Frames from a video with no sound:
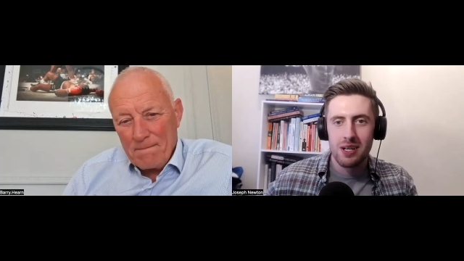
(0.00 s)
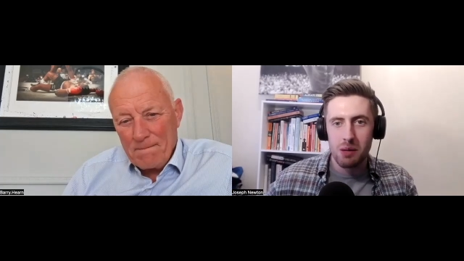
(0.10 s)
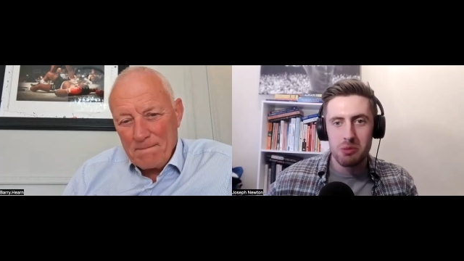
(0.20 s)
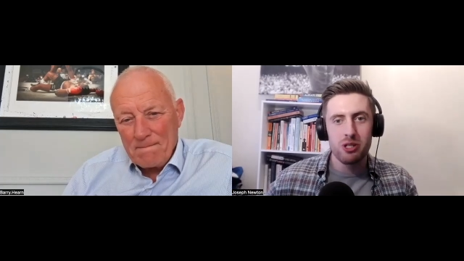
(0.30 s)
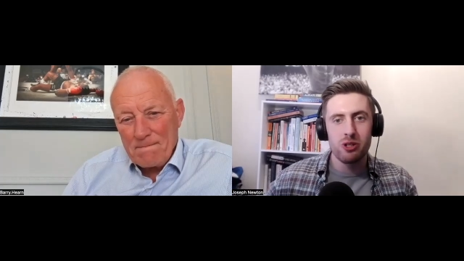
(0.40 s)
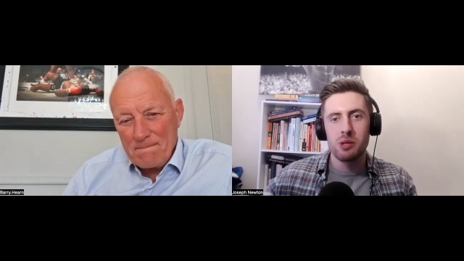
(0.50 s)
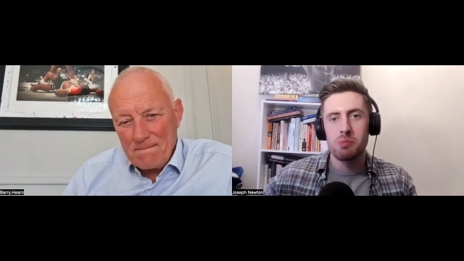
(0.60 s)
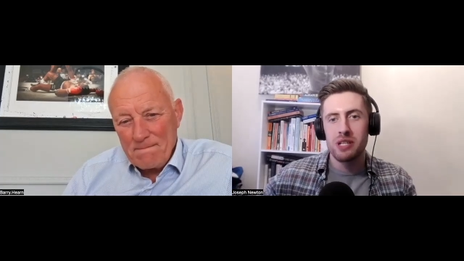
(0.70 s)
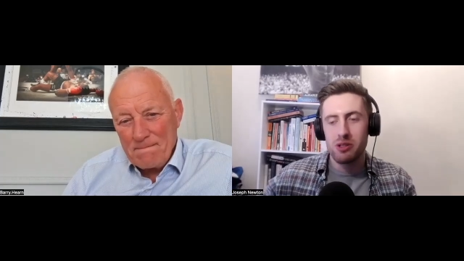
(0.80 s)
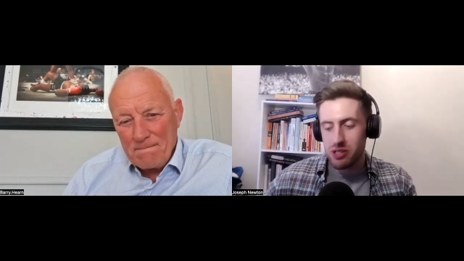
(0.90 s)
Speaker 1: I mean, hmm. you're in a
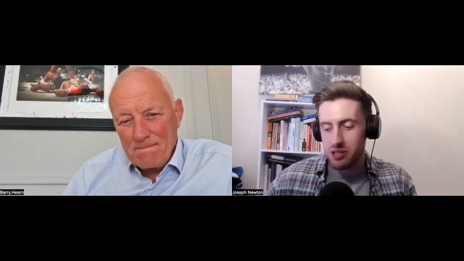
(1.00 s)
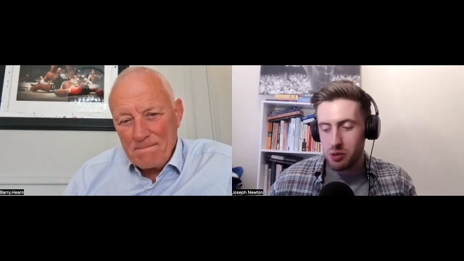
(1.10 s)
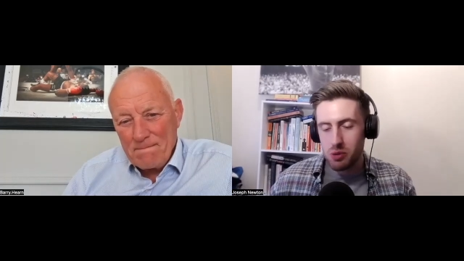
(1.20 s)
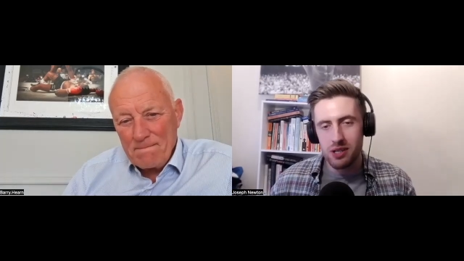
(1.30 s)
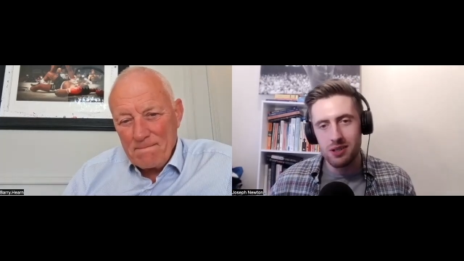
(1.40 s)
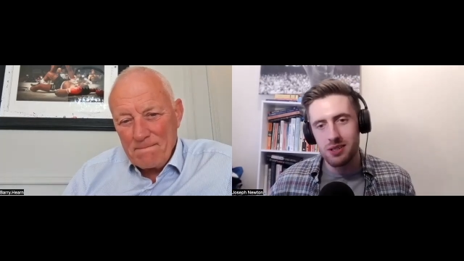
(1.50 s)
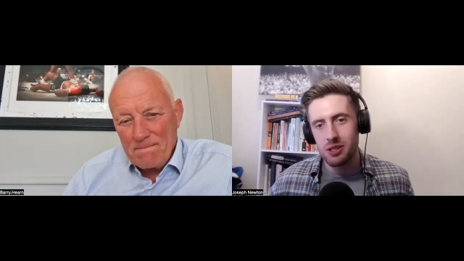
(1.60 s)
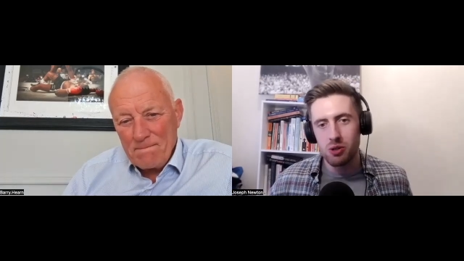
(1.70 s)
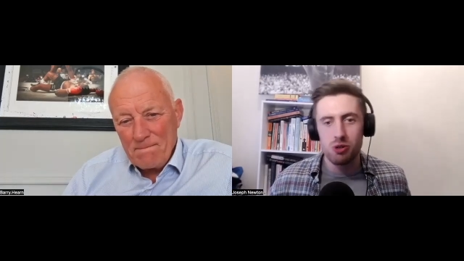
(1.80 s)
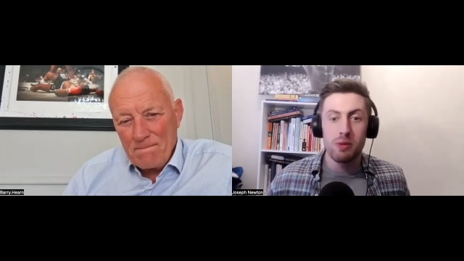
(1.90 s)
period there where, you
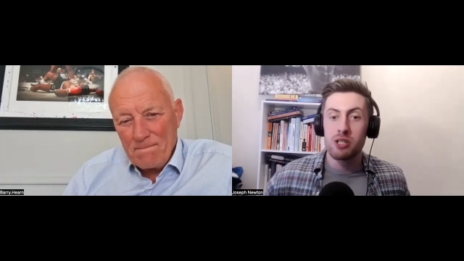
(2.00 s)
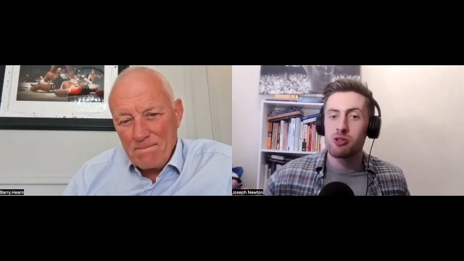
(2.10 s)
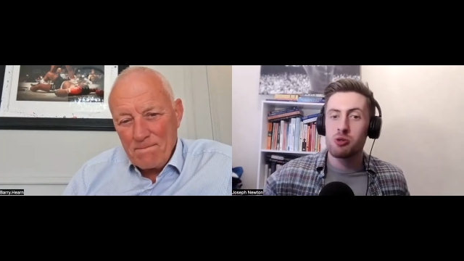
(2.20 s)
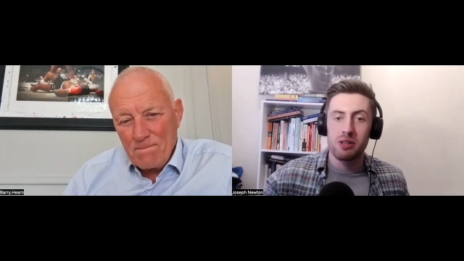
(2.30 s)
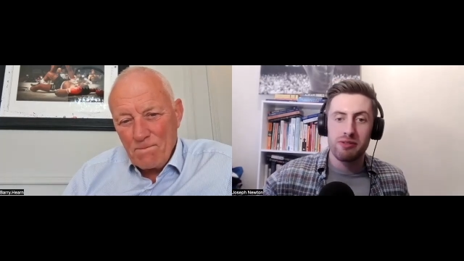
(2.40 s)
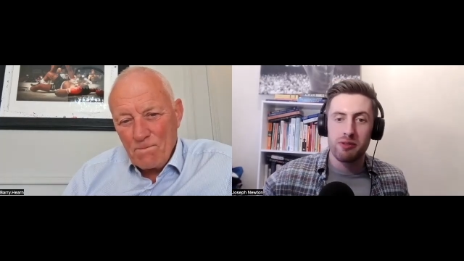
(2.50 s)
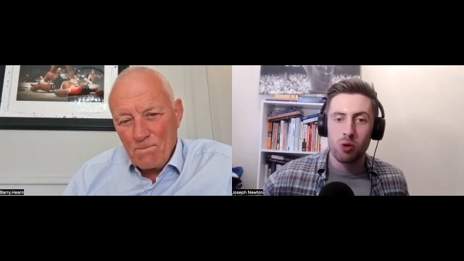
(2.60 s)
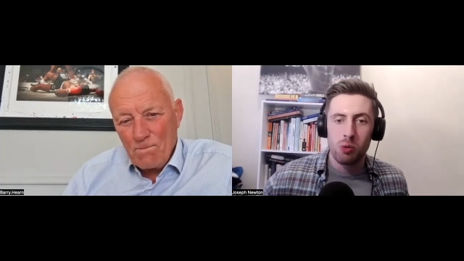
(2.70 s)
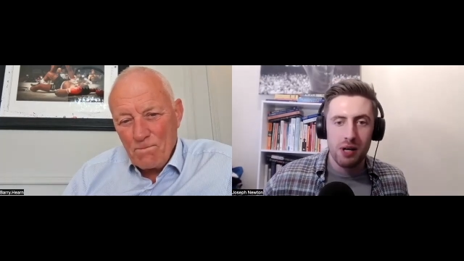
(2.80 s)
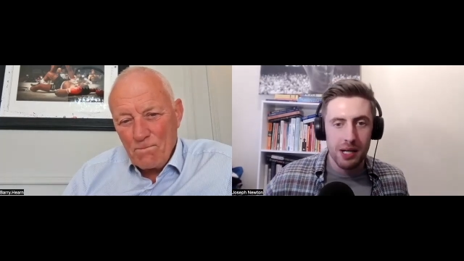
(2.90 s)
know, you mentioned you had a
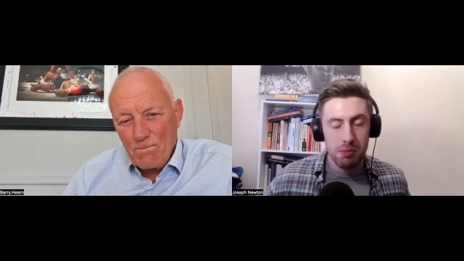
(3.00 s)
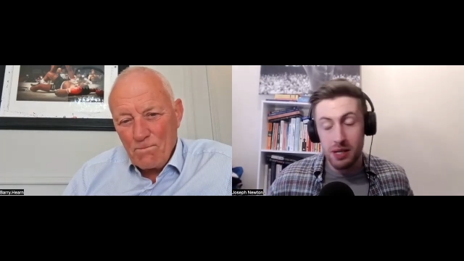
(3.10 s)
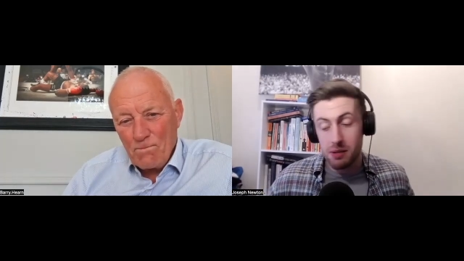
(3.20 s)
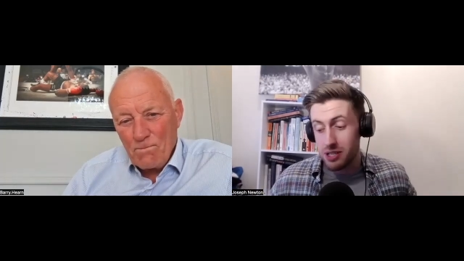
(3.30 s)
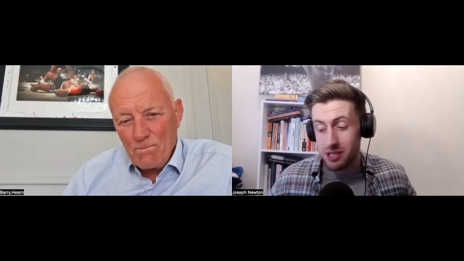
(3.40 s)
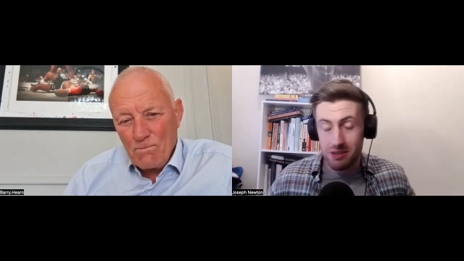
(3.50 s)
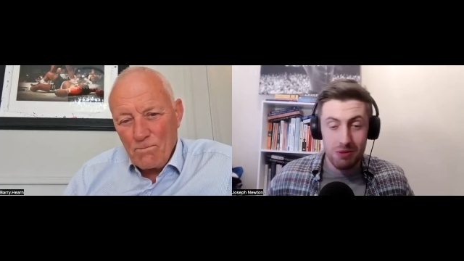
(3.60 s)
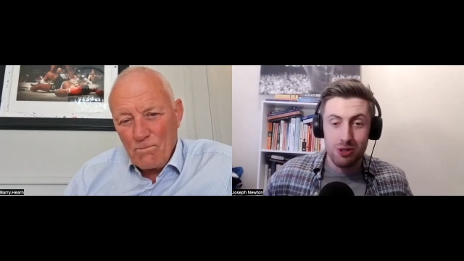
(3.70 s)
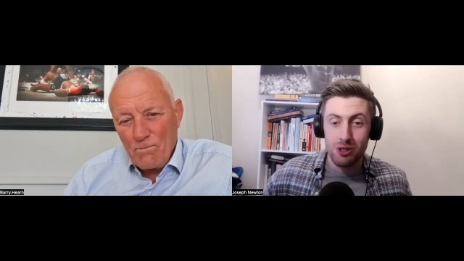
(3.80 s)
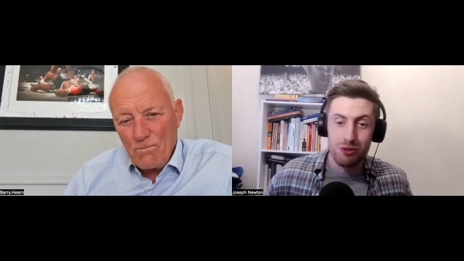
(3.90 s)
fallback plan, but
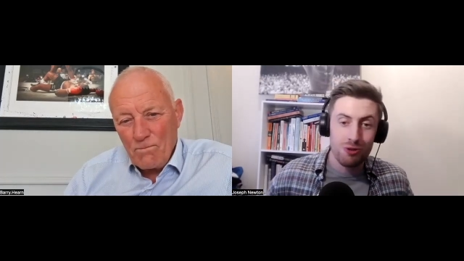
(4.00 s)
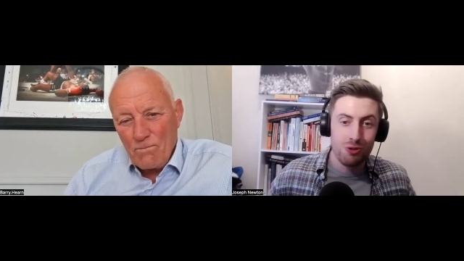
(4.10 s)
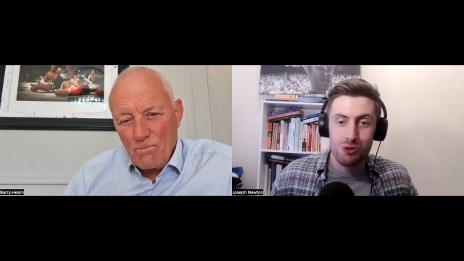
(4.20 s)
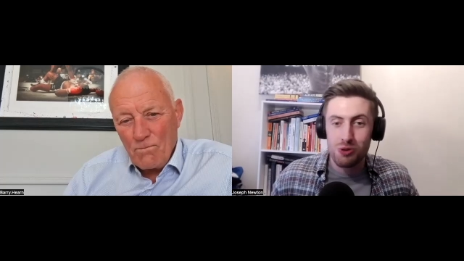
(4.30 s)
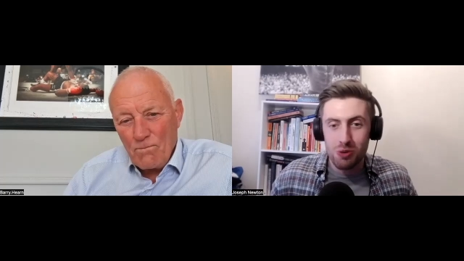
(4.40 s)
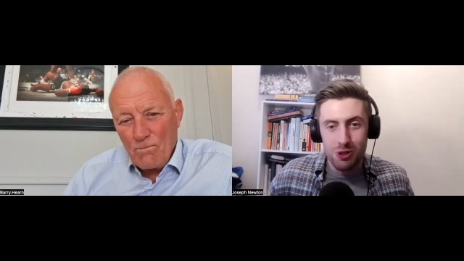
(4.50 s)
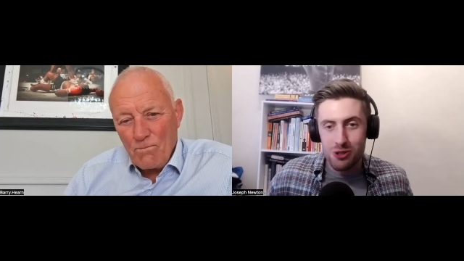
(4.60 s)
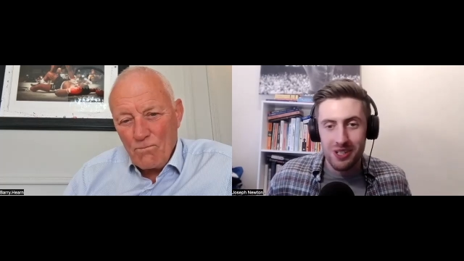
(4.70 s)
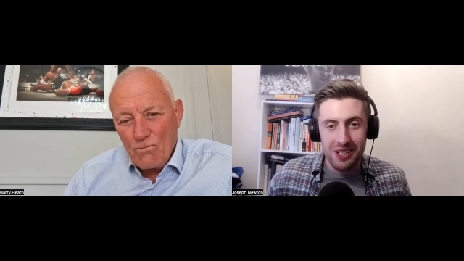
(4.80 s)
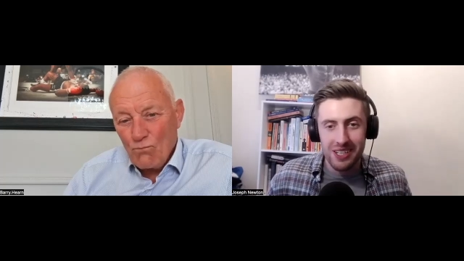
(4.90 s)
you're not too sure what's
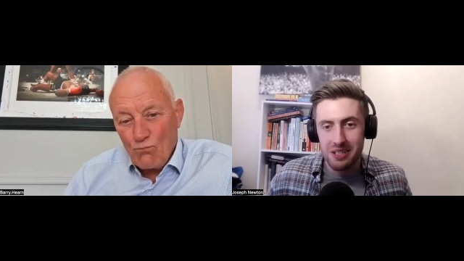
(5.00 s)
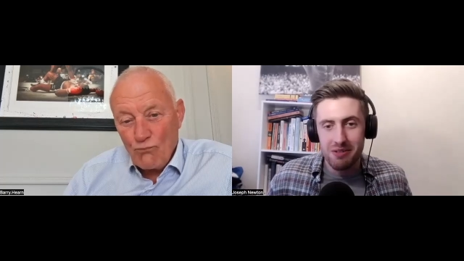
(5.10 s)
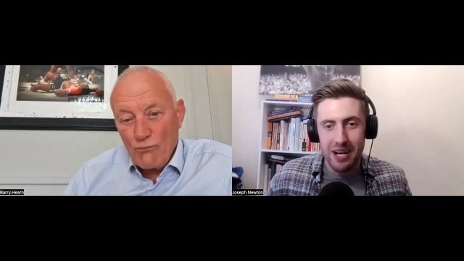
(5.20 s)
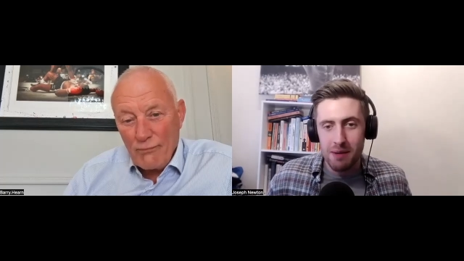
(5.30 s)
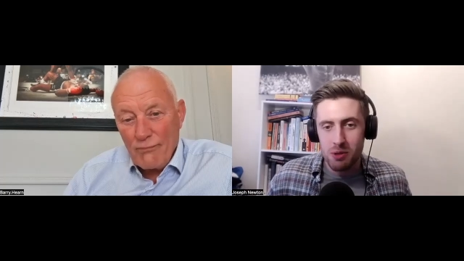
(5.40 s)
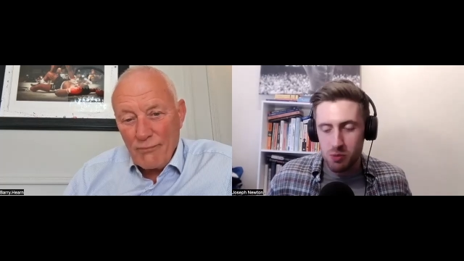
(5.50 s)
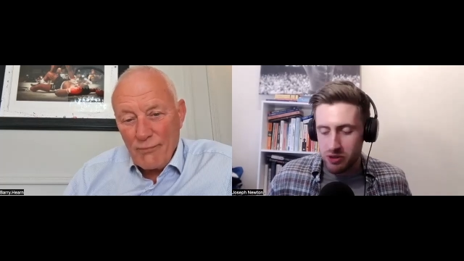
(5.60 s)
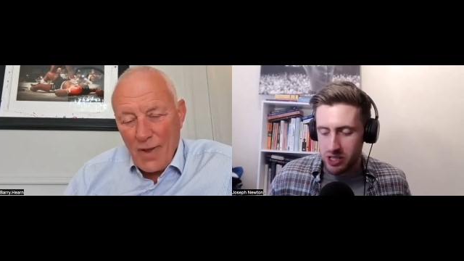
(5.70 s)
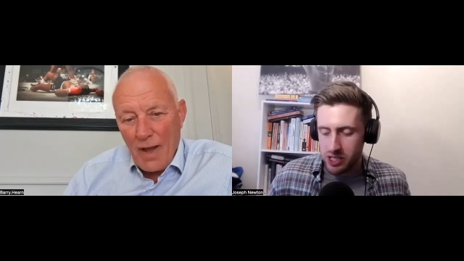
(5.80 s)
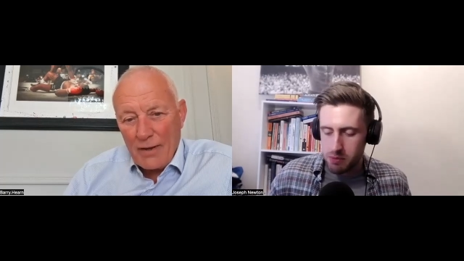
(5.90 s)
going to kind of happen
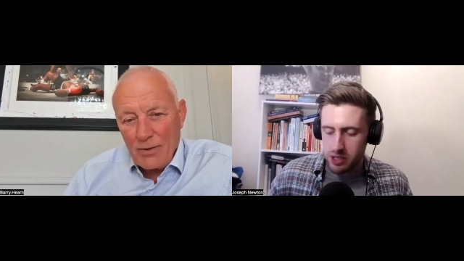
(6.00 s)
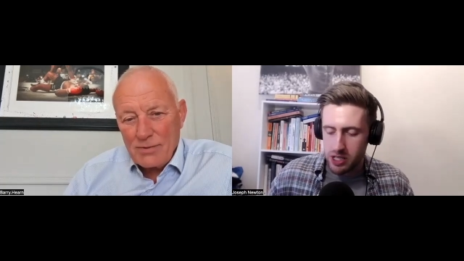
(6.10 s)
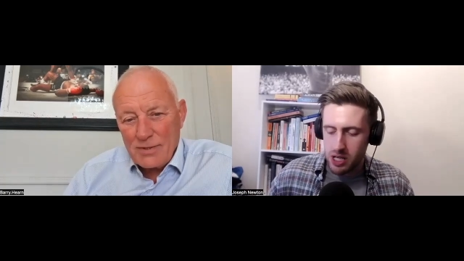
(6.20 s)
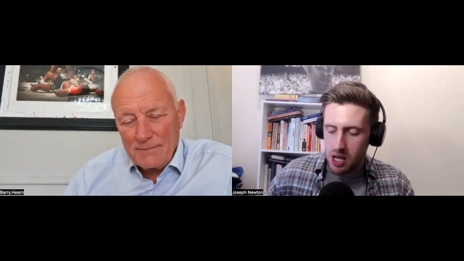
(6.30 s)
with yeah, the company.